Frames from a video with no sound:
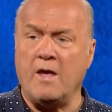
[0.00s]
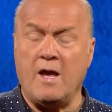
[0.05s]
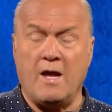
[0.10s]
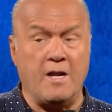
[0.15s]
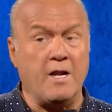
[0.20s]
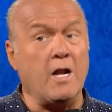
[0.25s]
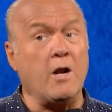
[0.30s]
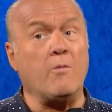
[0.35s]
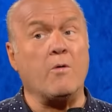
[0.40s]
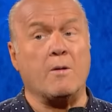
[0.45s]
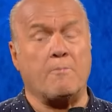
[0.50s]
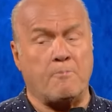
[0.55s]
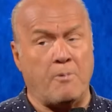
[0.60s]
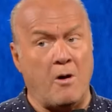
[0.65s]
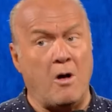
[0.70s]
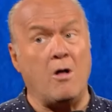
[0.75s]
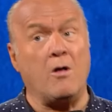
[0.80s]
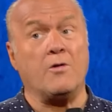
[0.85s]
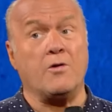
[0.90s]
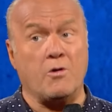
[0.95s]
And you know what?
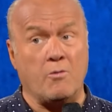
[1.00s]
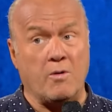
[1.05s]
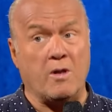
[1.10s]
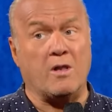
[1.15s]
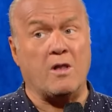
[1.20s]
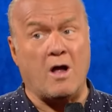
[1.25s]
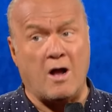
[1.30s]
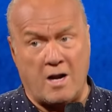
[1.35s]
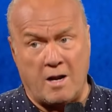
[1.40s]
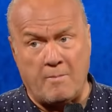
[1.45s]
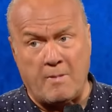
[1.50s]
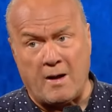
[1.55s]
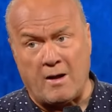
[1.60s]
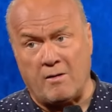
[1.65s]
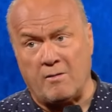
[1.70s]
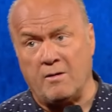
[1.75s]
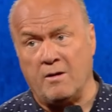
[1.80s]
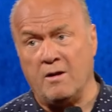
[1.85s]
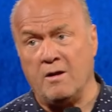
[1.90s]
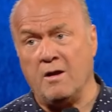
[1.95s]
Paul knew a lot about